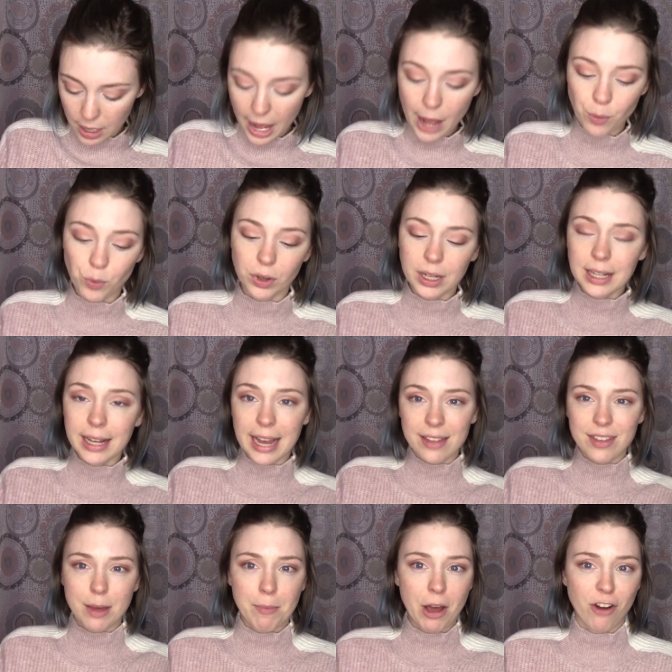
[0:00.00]
I really like
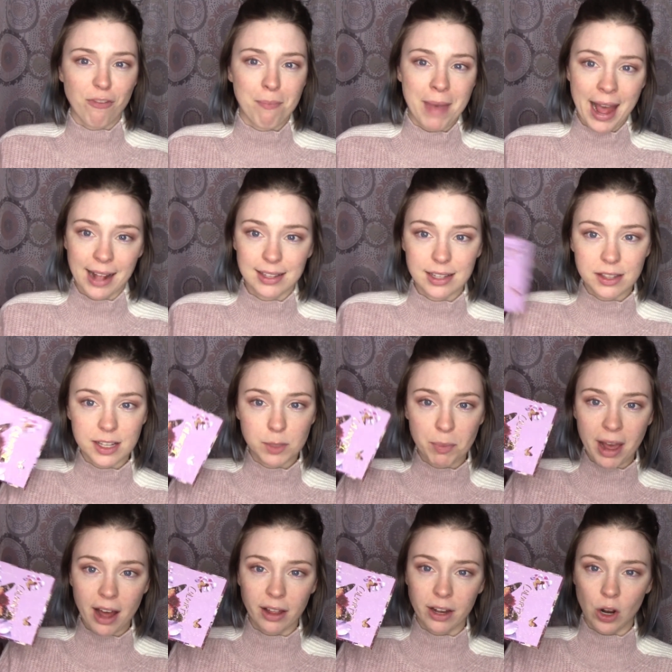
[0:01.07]
the amount of mattes in this
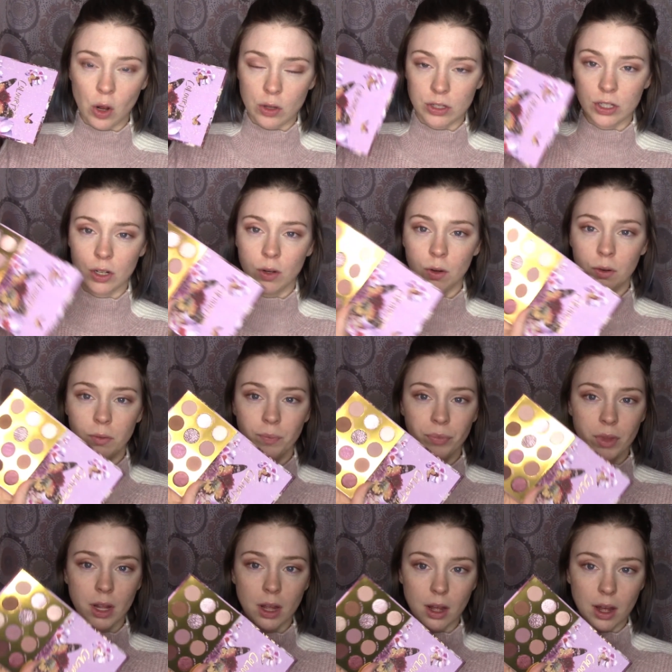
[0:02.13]
palette also.
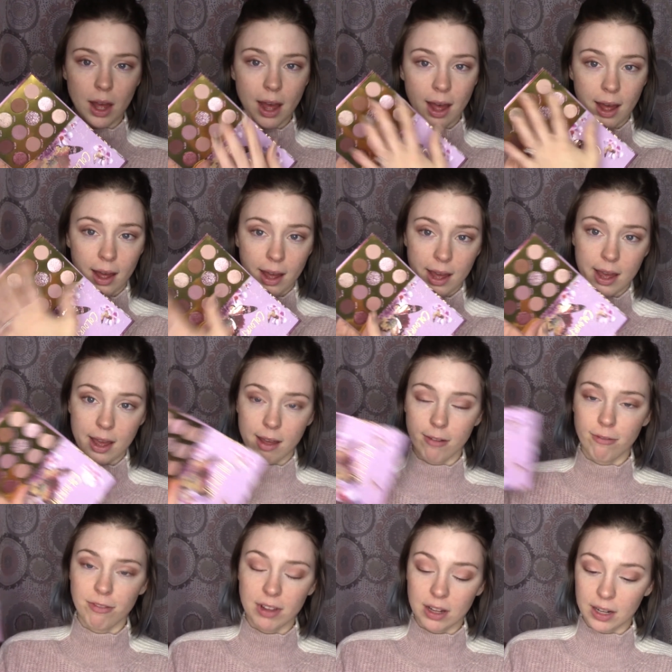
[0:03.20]
I
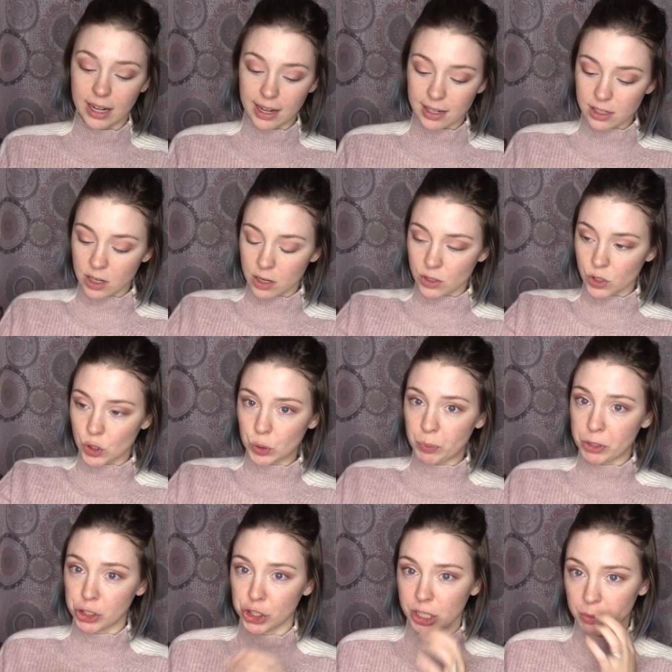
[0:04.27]
feel like it's not super
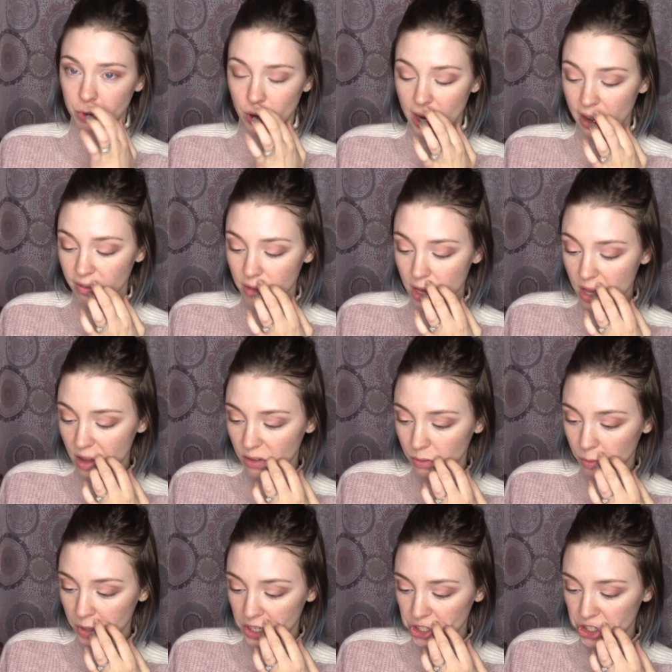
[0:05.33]
shimmer heavy,
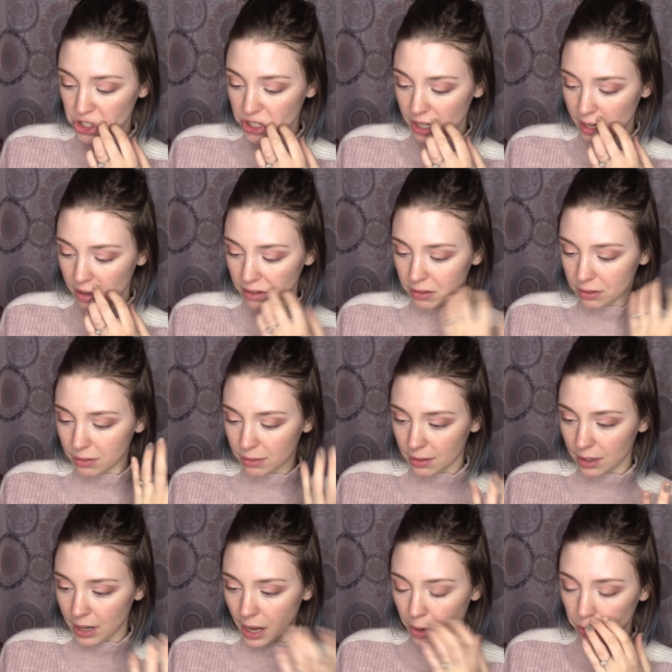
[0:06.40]
which,
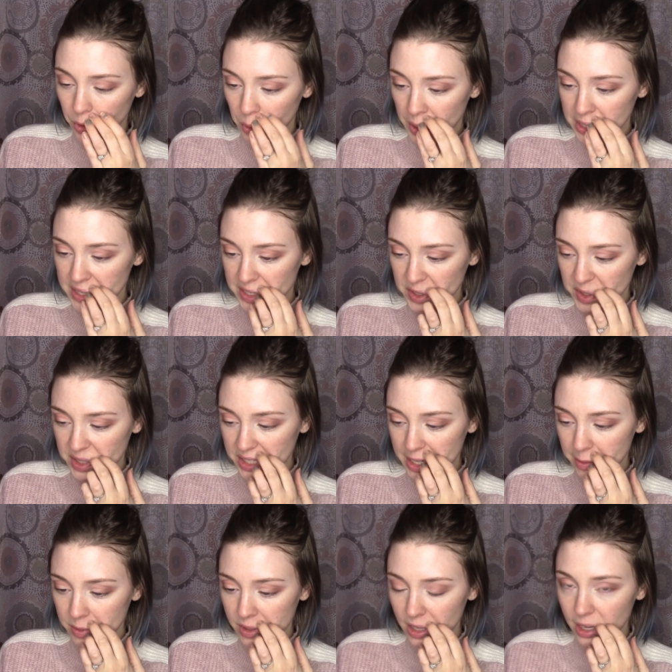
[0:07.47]
I don't know, it
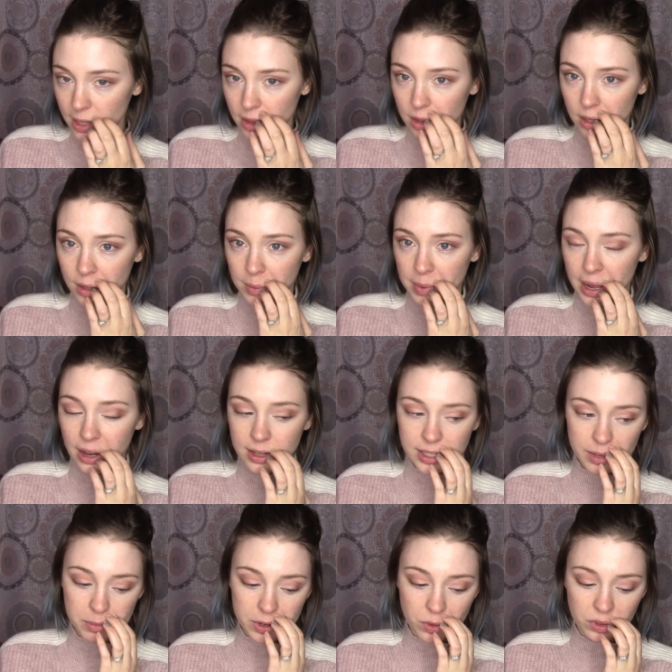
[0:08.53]
seems like the palettes
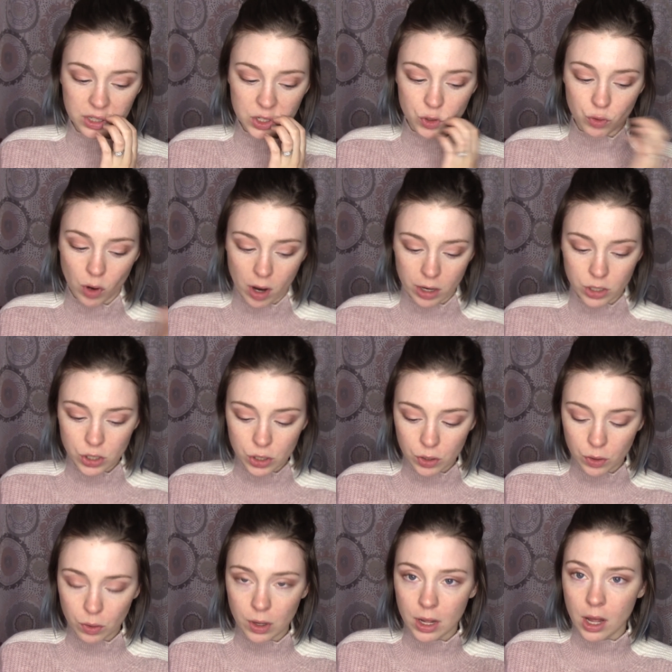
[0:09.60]
I've been really drawn
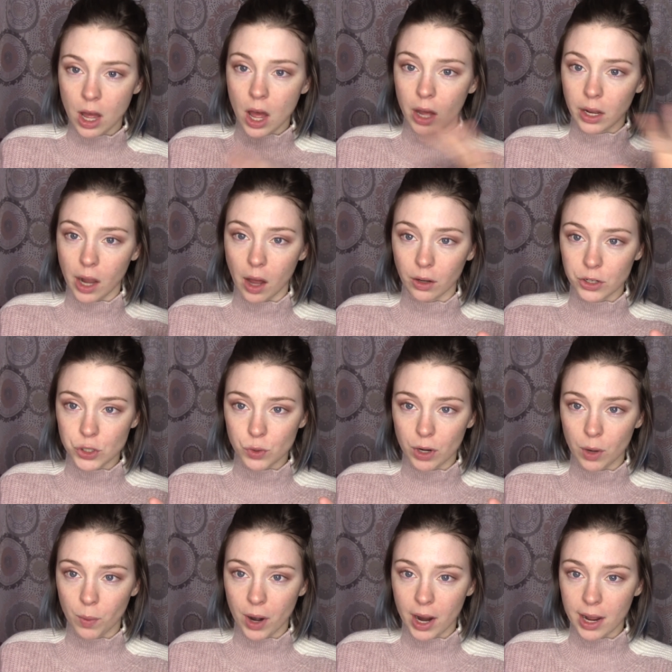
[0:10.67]
to, color story
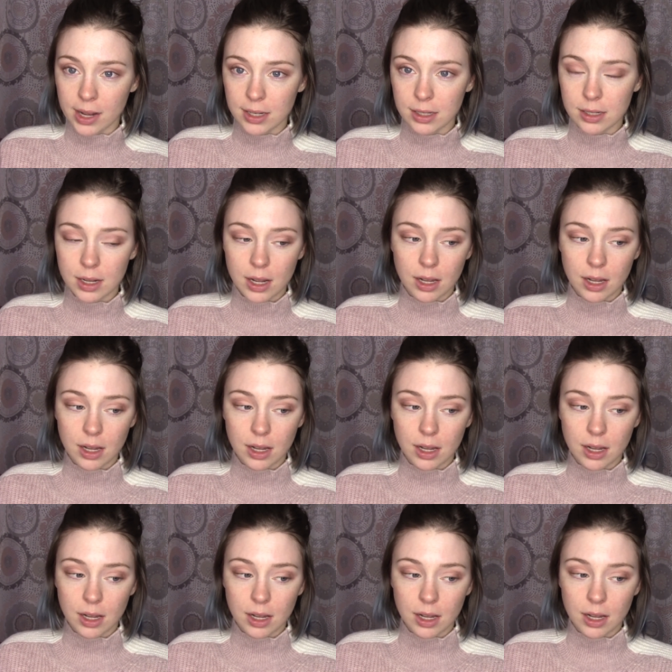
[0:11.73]
wise,